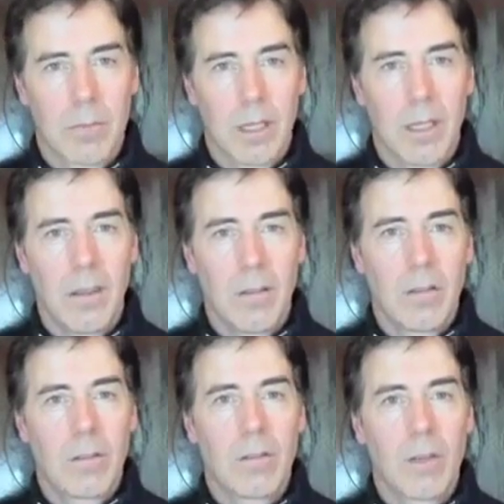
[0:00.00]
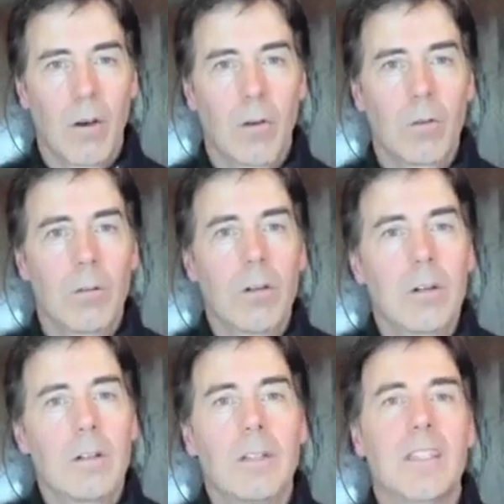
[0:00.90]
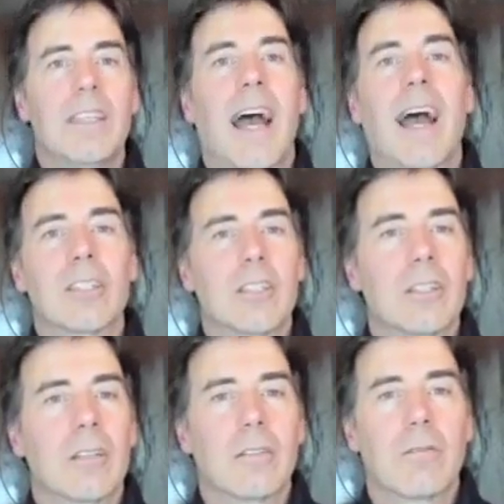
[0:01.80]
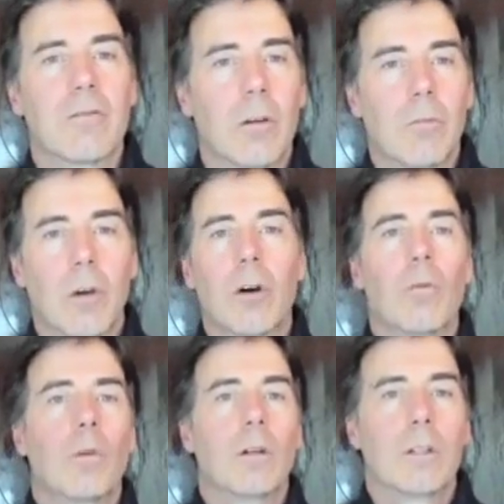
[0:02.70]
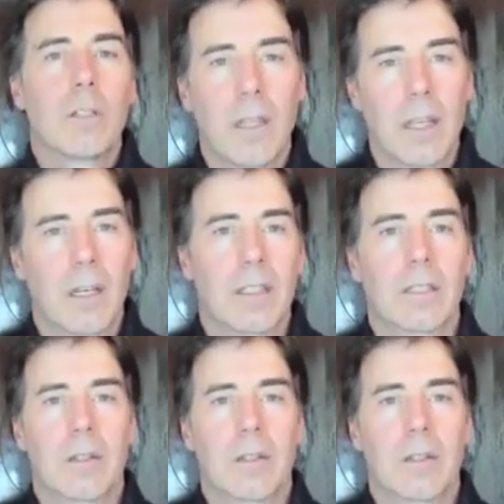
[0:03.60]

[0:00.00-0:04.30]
He's so detached from all worldly things.